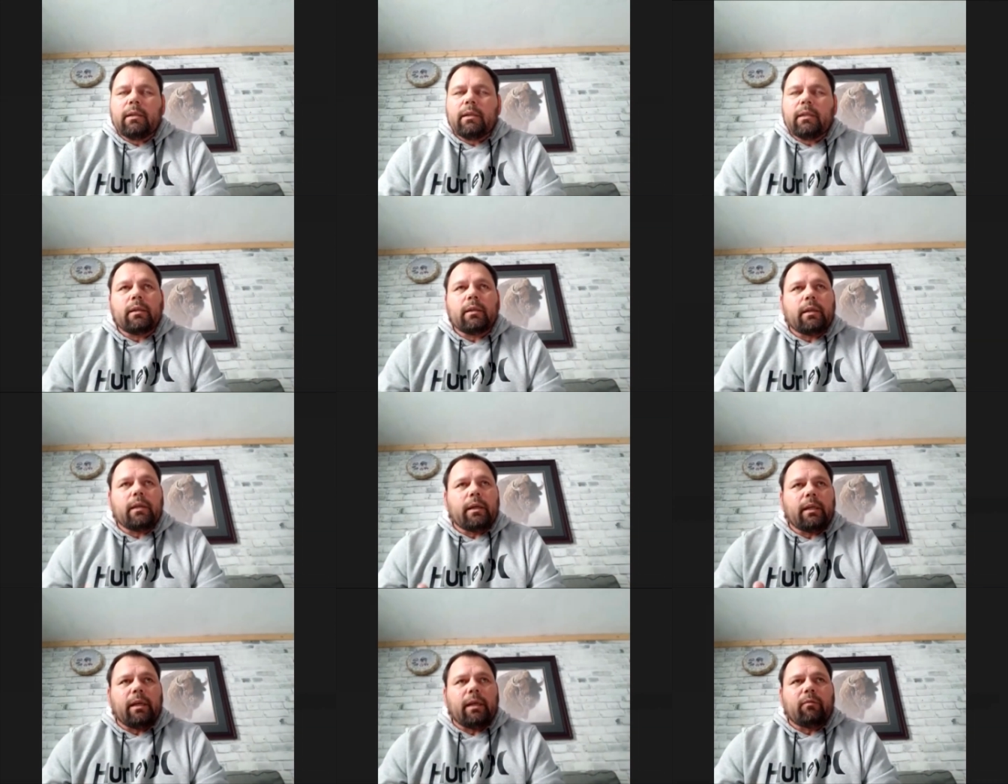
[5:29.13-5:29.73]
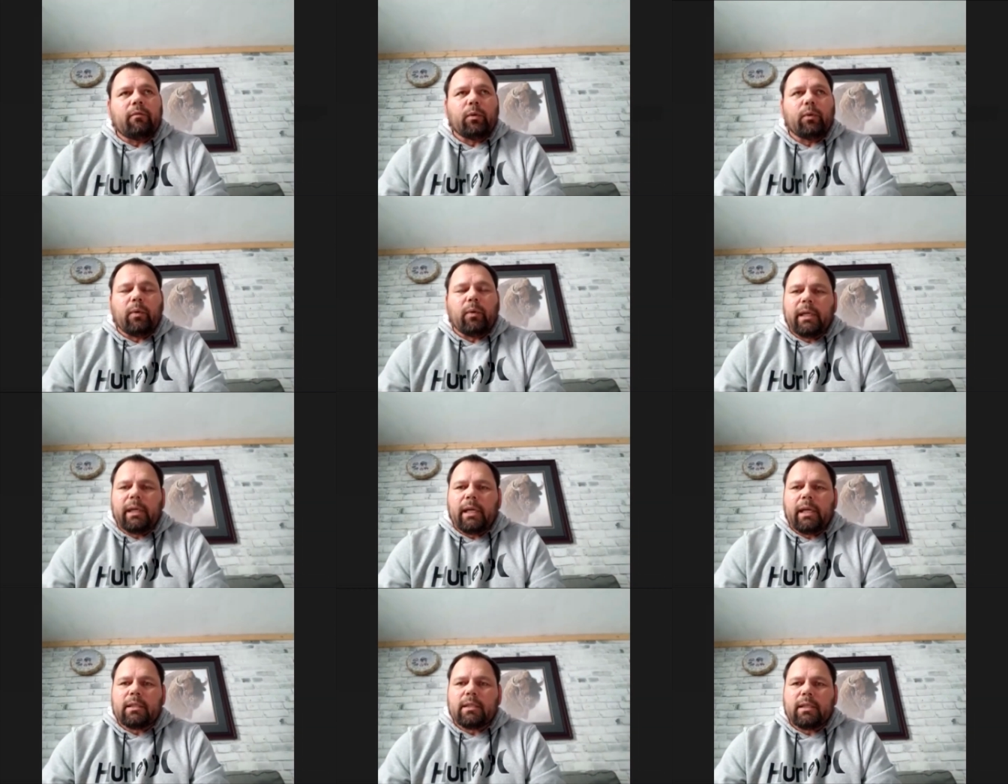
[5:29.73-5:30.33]
and then
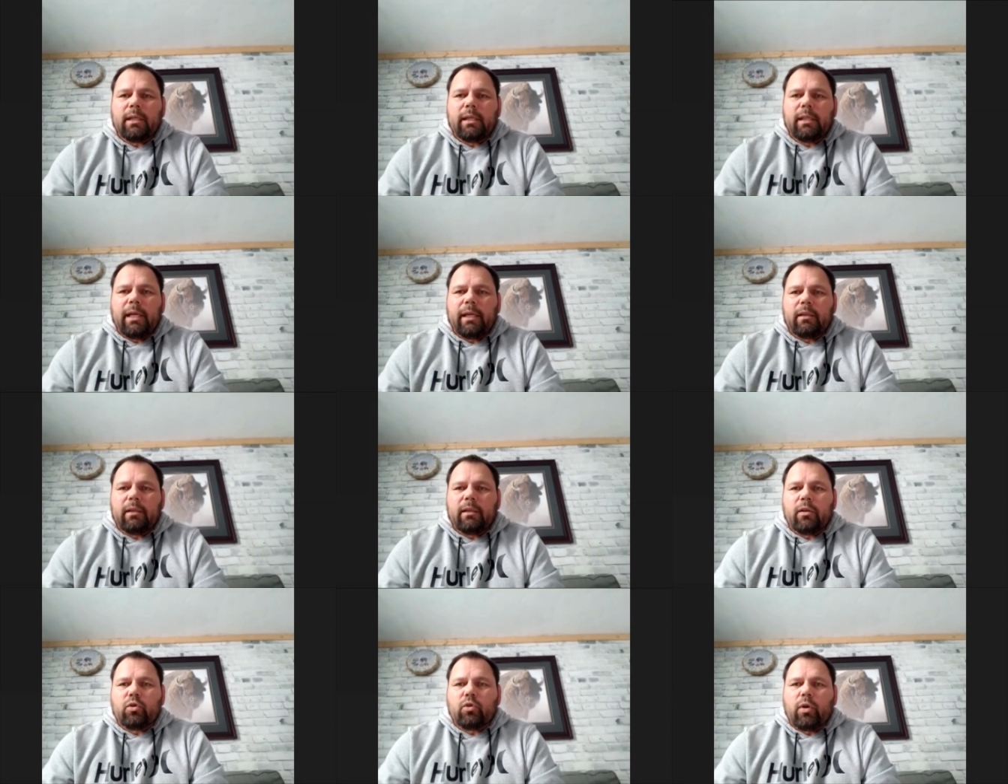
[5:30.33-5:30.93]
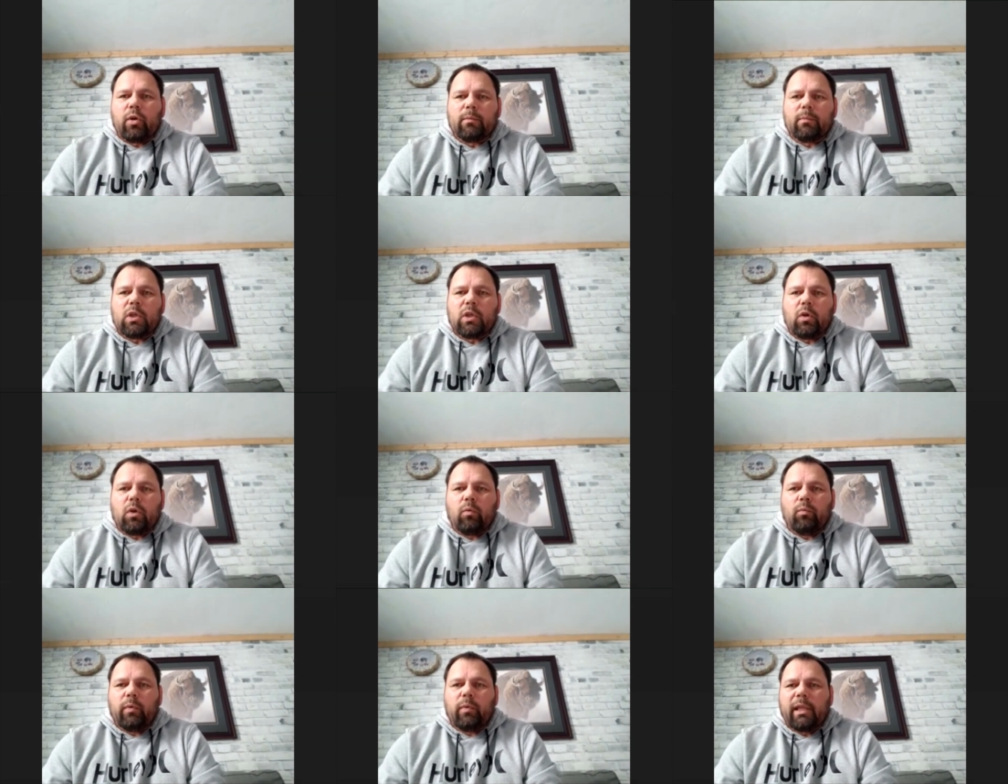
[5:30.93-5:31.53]
everyone gets to take their drums
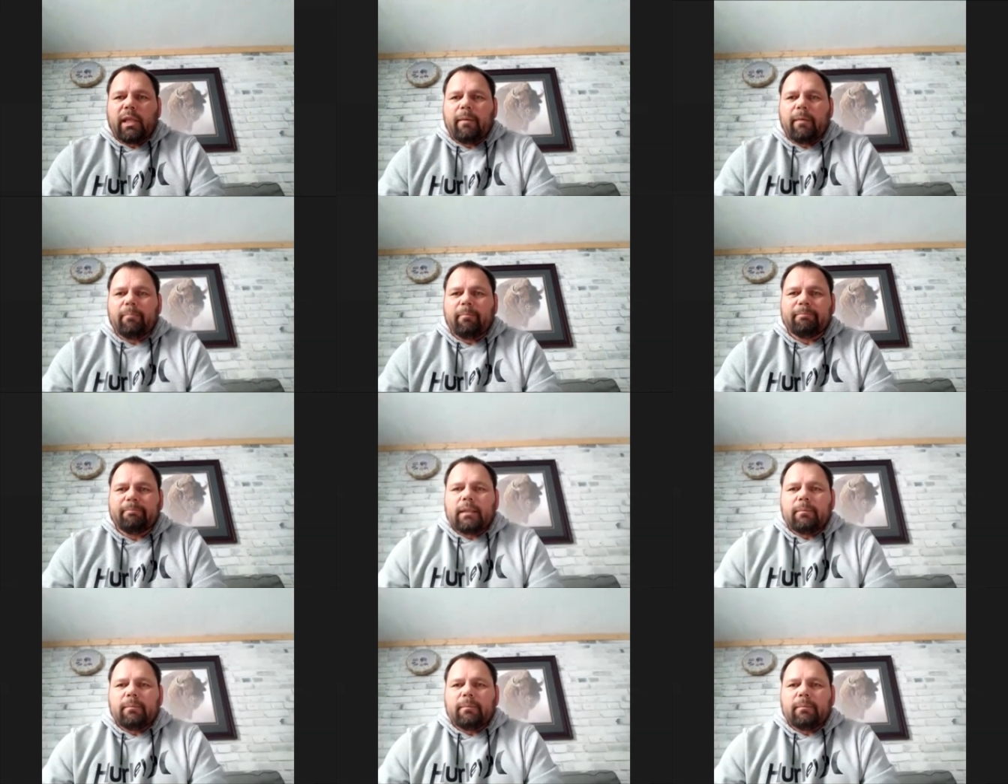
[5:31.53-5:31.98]
home with them.